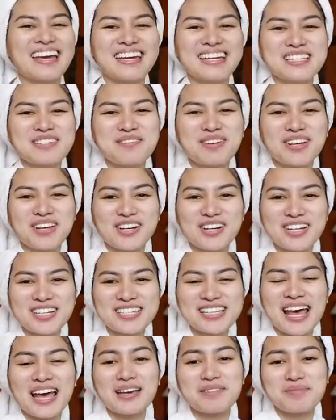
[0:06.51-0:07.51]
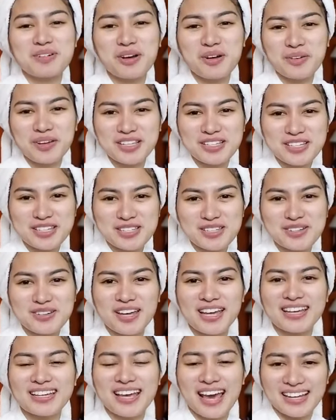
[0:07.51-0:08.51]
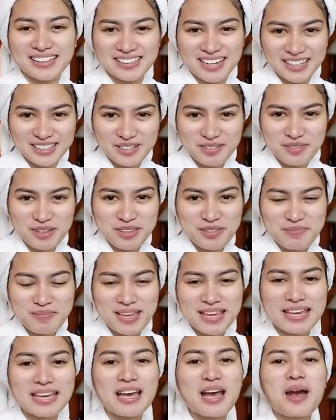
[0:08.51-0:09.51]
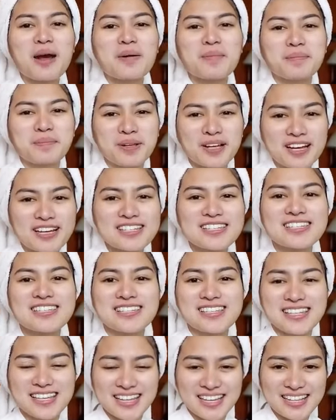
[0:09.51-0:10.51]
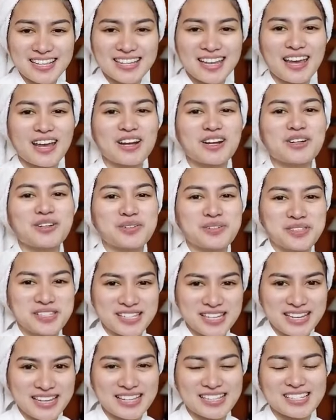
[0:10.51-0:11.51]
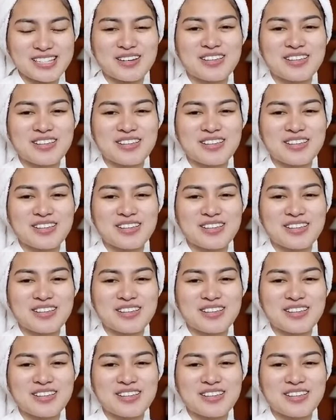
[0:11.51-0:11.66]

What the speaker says: It's because I'm going to do a get ready with me plus skincare routine.